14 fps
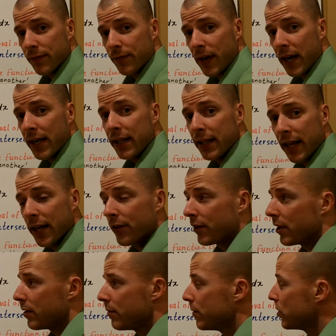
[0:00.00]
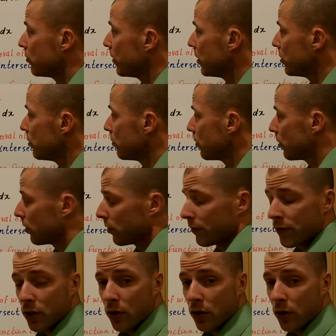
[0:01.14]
finding the area in between two curves.